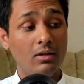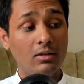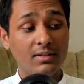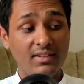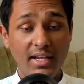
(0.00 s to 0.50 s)

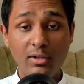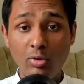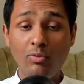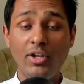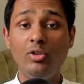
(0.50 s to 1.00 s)
say no
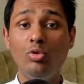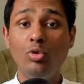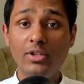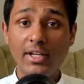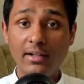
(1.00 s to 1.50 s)
when you
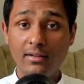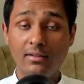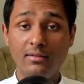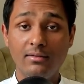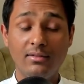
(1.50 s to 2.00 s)
go there
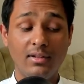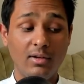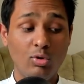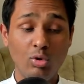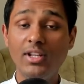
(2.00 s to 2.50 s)

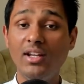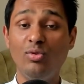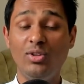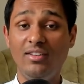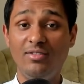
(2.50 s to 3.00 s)

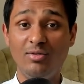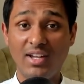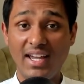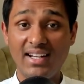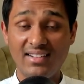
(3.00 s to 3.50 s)
only if you
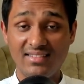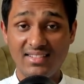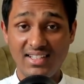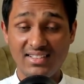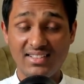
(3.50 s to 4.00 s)
can,
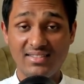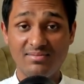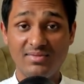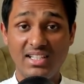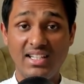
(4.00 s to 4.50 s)
yes,
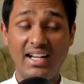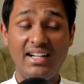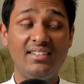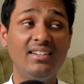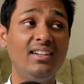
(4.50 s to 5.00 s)

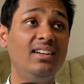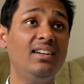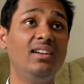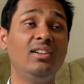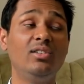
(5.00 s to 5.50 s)
and
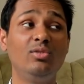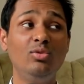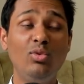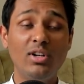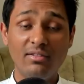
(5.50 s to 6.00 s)
do
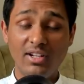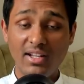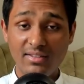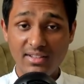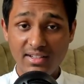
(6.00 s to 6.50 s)
whatever I
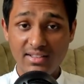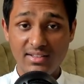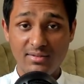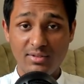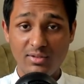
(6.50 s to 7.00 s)
have said in
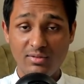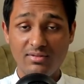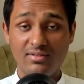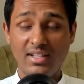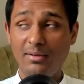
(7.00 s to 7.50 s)
this video.
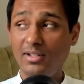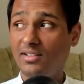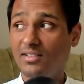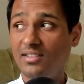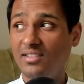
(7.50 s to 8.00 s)
I mean,
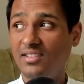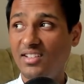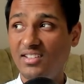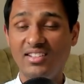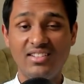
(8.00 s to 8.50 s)
it's
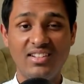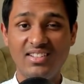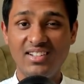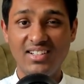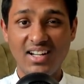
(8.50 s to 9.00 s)
easier said
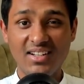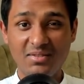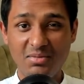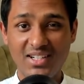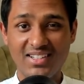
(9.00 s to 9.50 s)
than done,
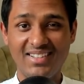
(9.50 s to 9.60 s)
but